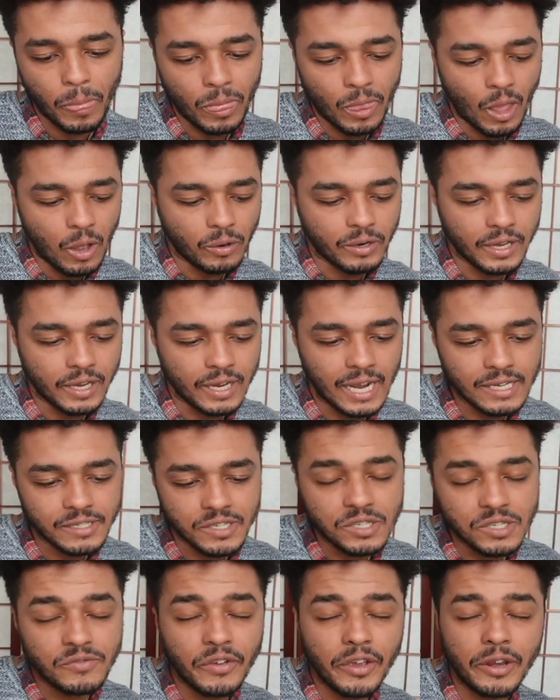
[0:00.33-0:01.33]
Okay, guys,
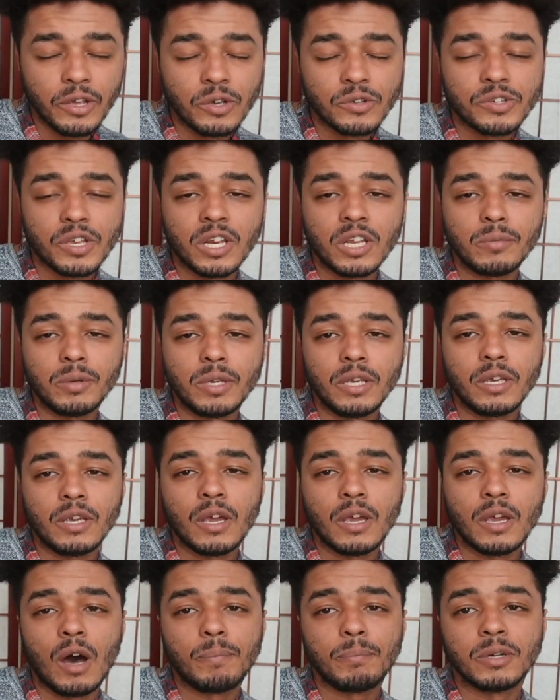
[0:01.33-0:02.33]
this video is going to be
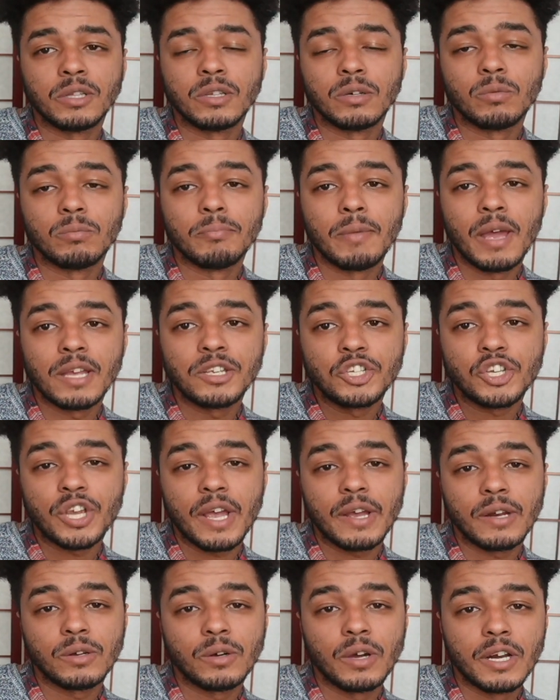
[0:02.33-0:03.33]
up on the men's
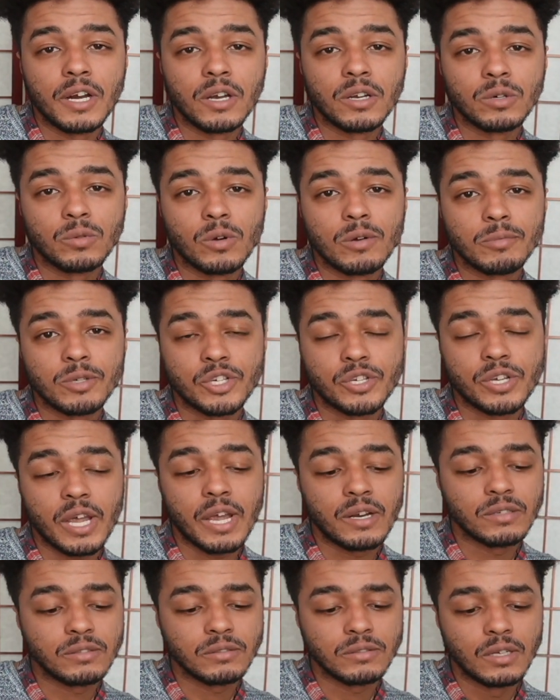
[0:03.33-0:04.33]
channel and on the women's
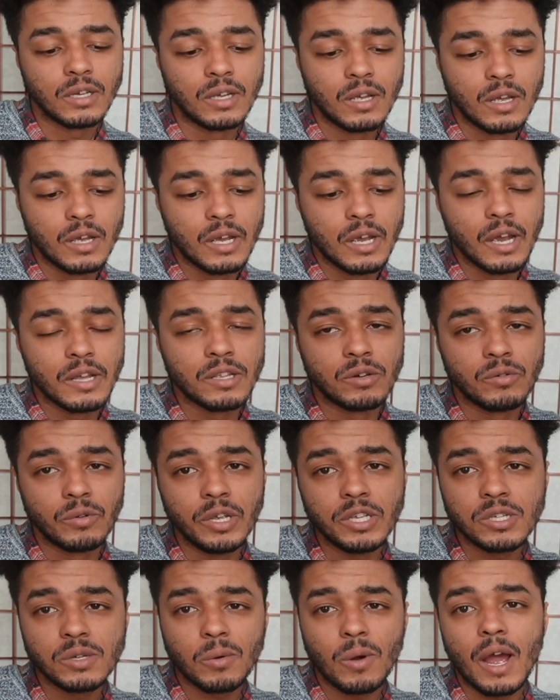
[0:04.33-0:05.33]
channel. And the
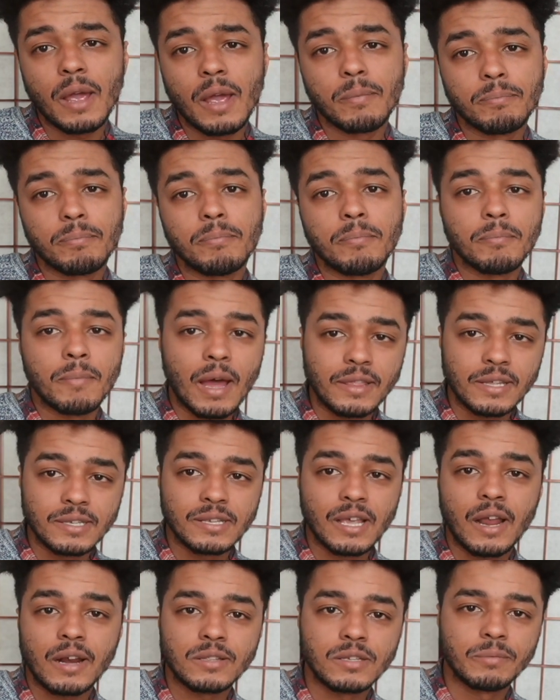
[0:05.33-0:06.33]
reason why I
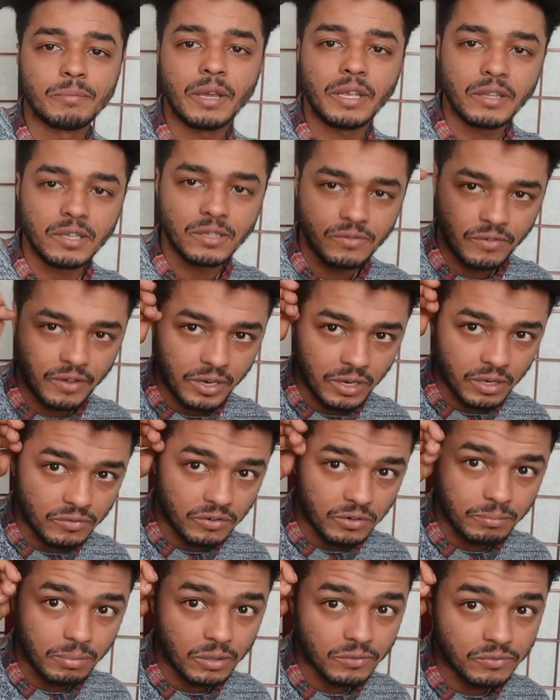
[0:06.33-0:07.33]
decided to make this video for
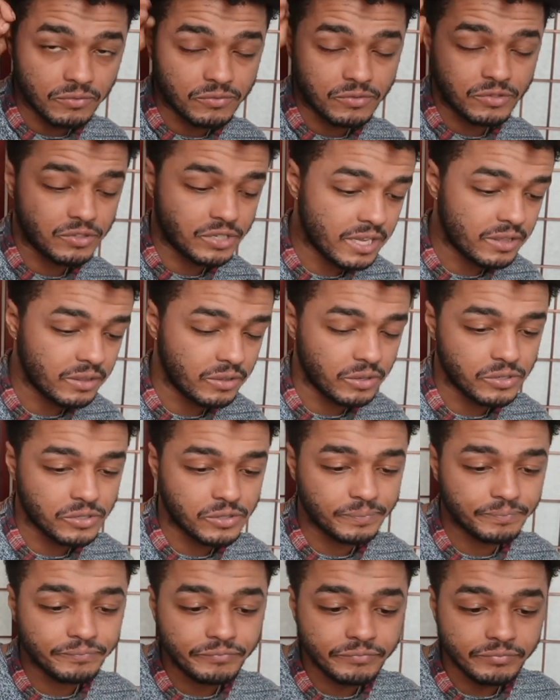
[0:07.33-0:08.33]
both genders
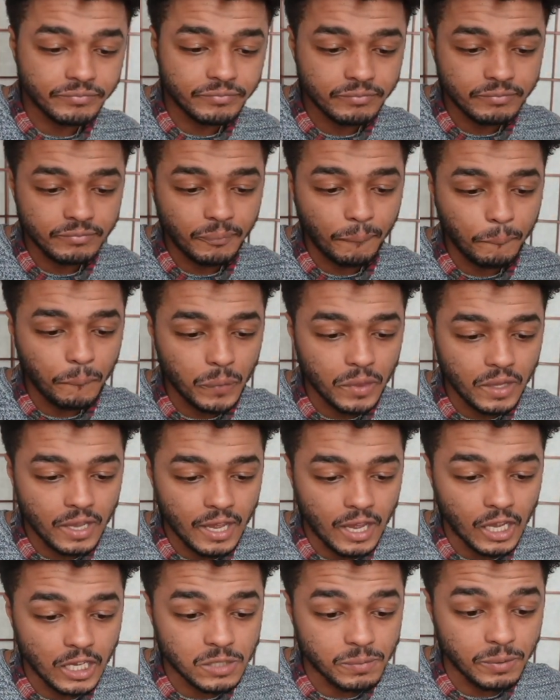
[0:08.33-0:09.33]

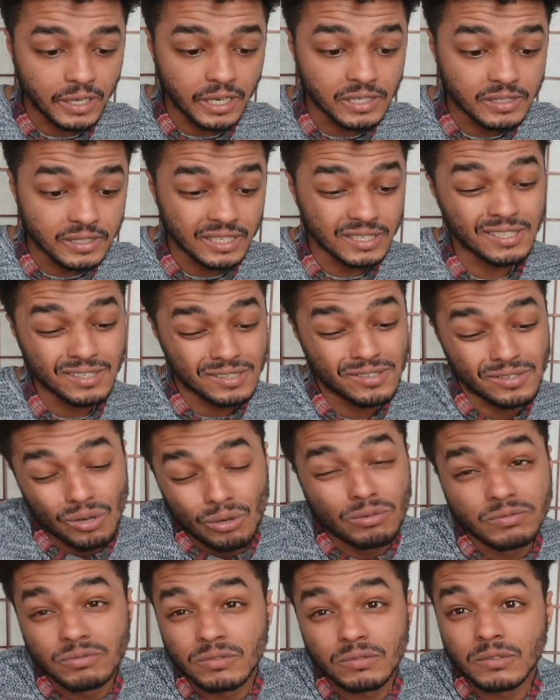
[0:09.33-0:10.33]
is because this is
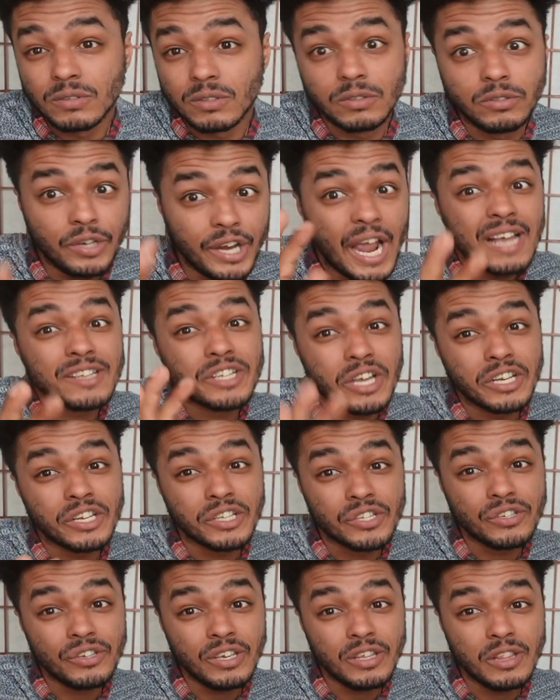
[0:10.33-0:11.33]
so you guys going to
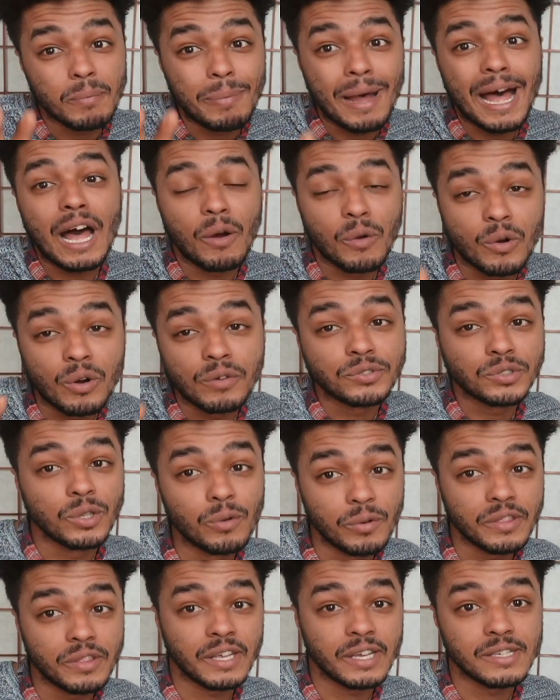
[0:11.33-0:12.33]
see the power of
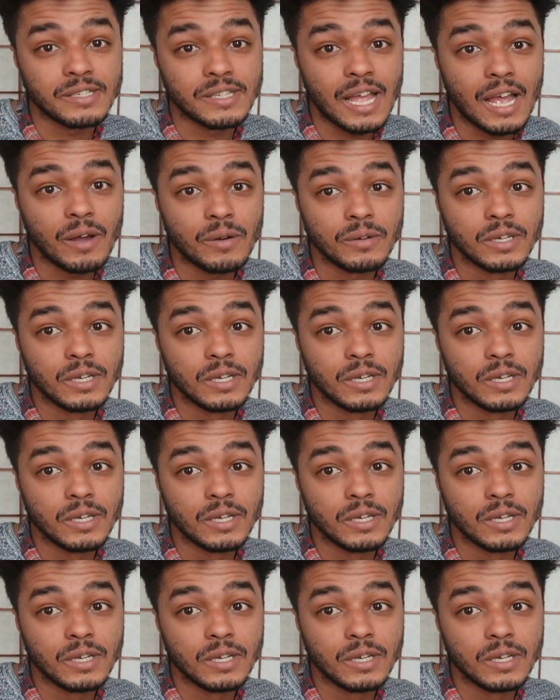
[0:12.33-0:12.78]
slowing things down.